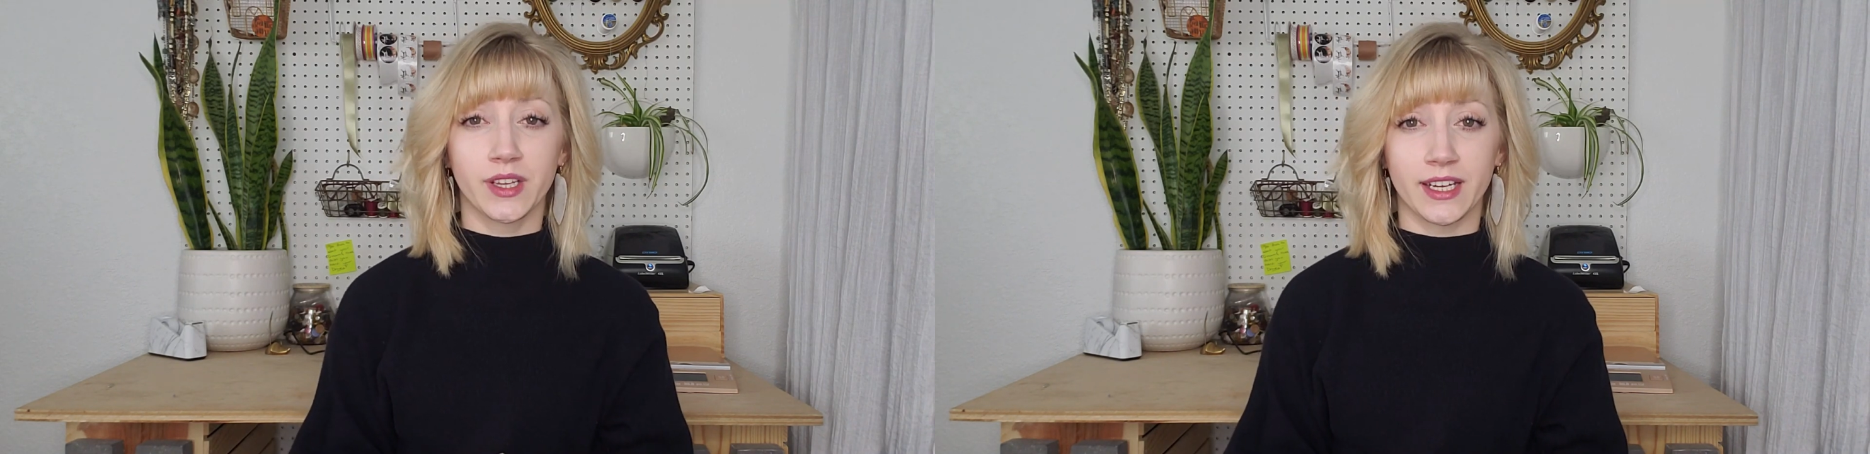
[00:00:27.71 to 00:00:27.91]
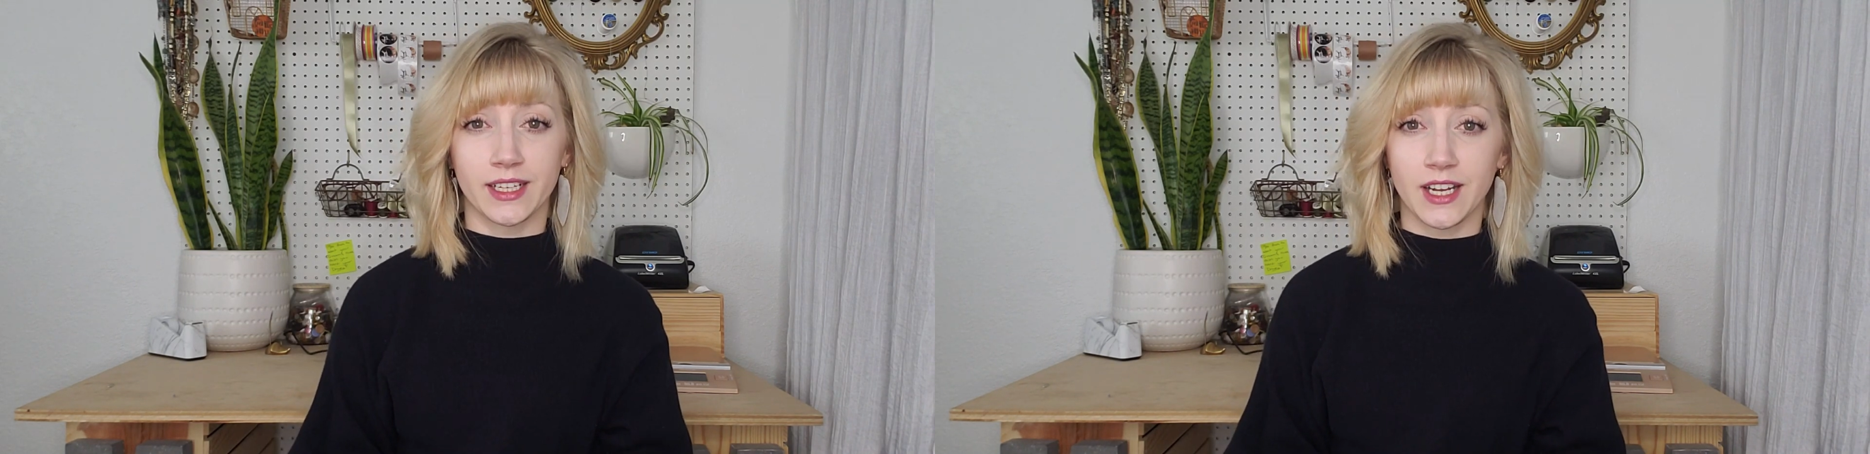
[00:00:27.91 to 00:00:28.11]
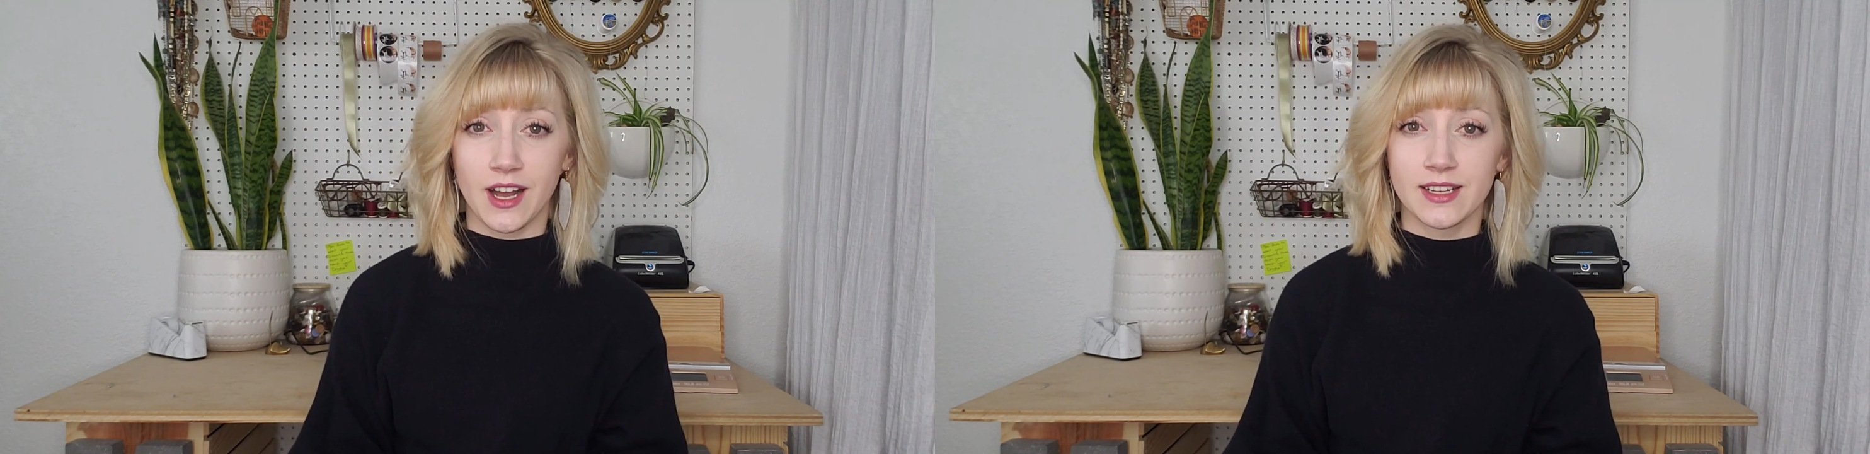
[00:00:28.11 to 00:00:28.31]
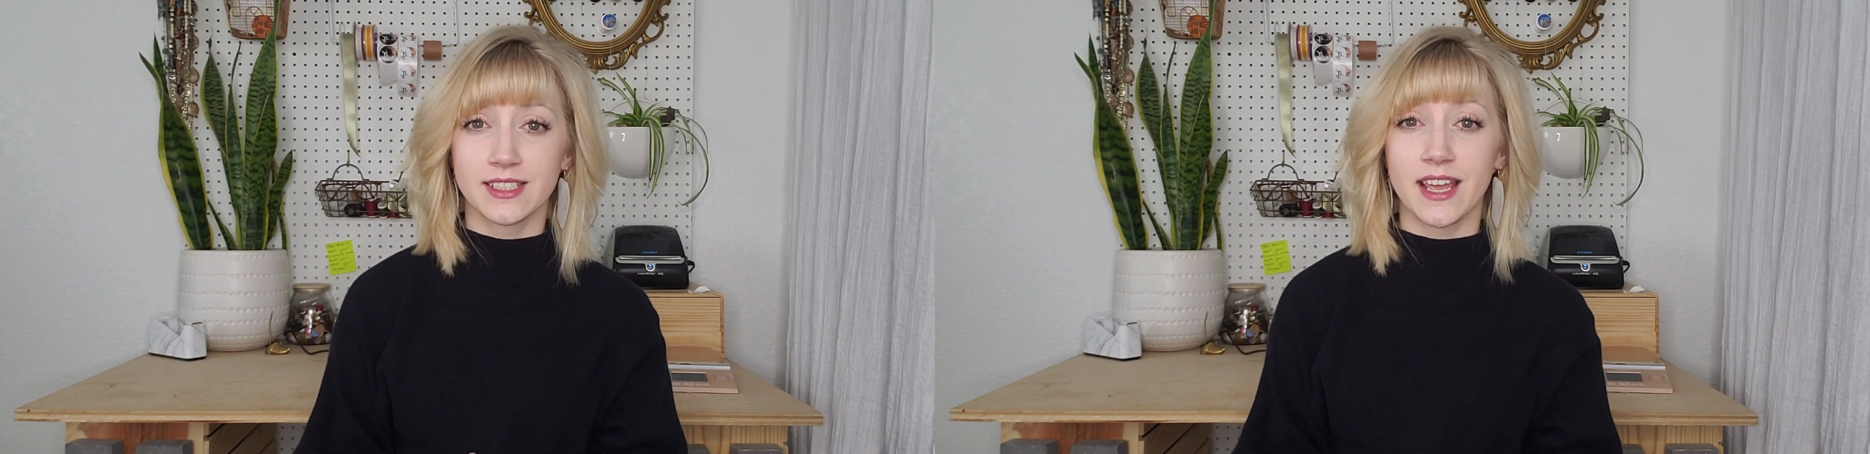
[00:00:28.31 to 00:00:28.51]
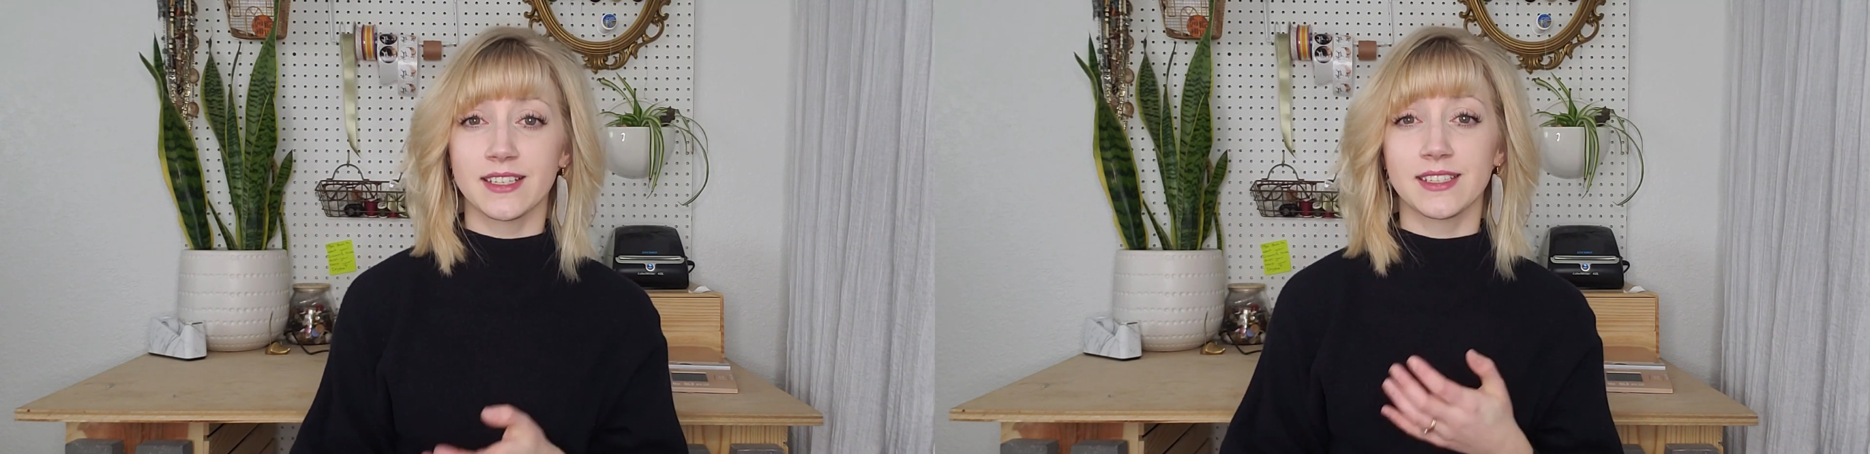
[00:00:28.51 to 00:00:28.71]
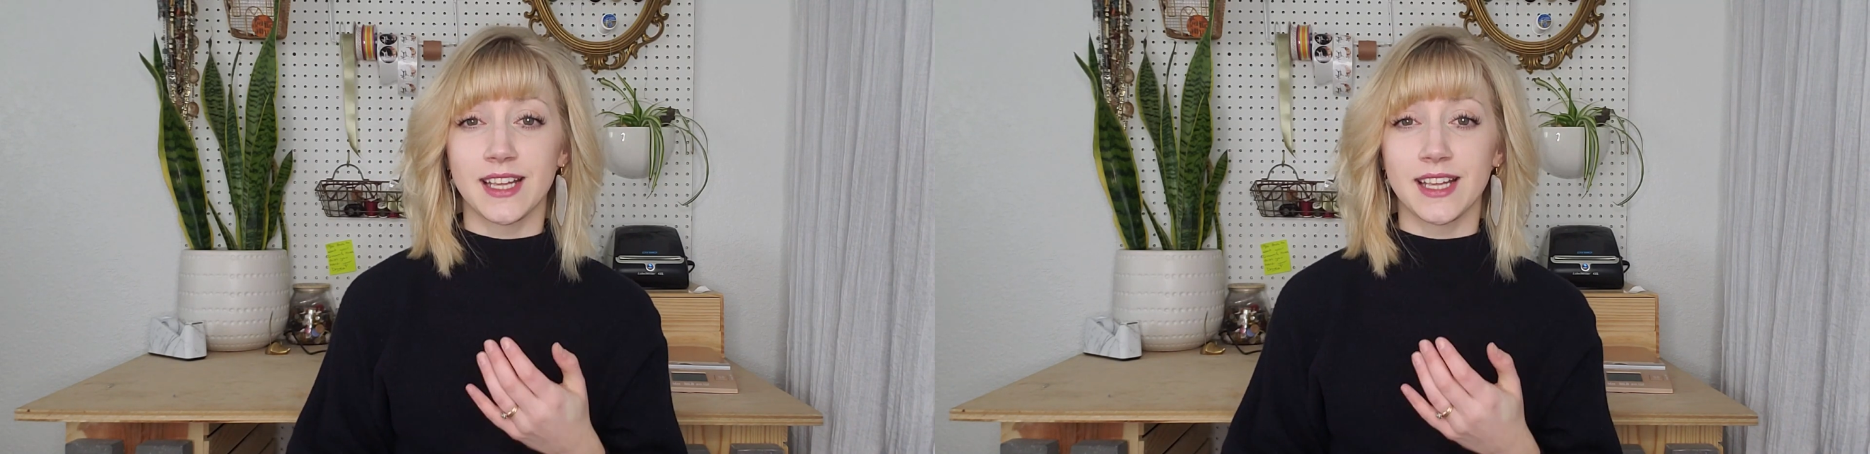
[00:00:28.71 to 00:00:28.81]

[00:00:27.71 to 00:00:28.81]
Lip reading: related content,